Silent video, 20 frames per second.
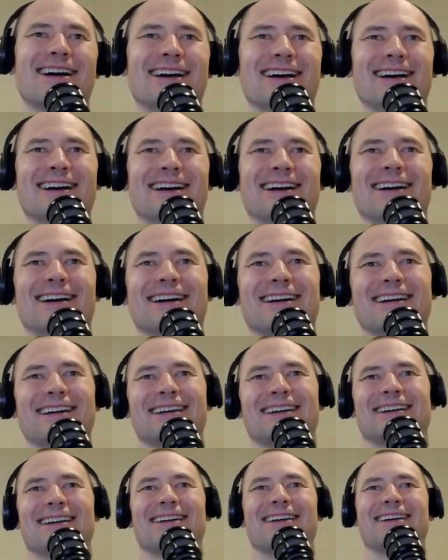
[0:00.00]
Yeah, and I
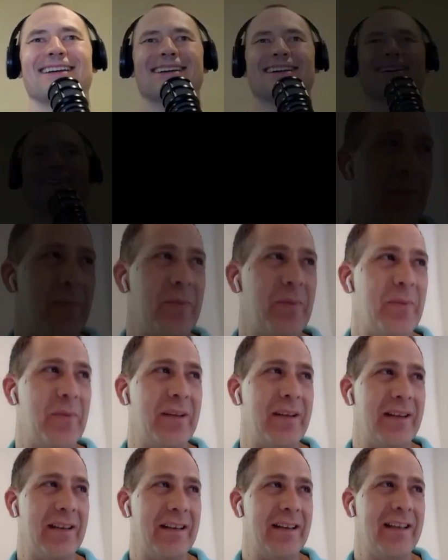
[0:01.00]
drew the app,
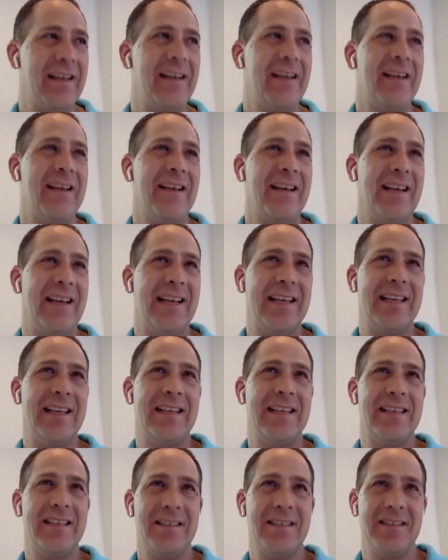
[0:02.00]
and
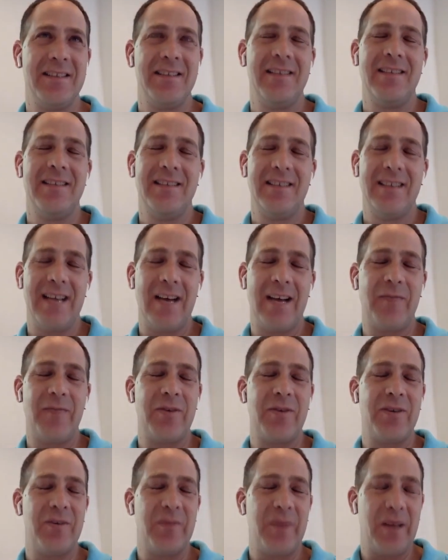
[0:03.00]

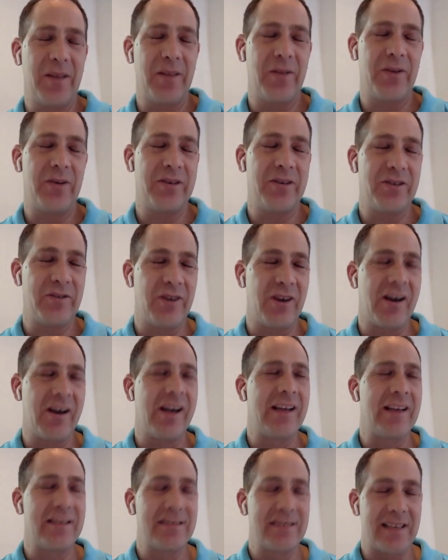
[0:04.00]
after about 30
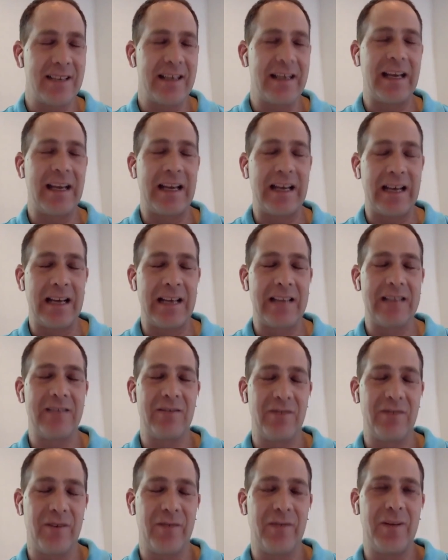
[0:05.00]
drawings, I got to
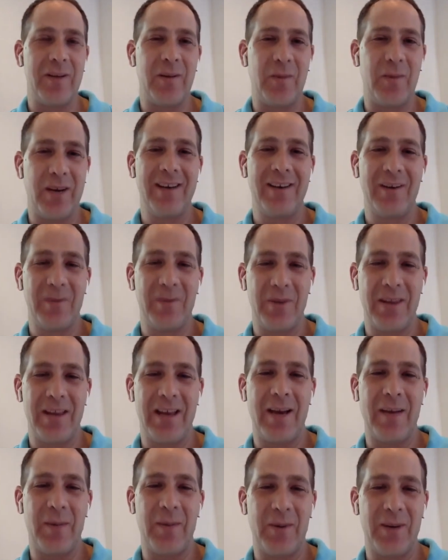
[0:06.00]
roughly where the
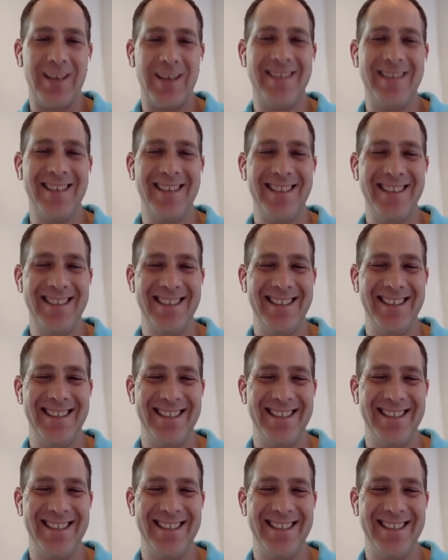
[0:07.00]
app was.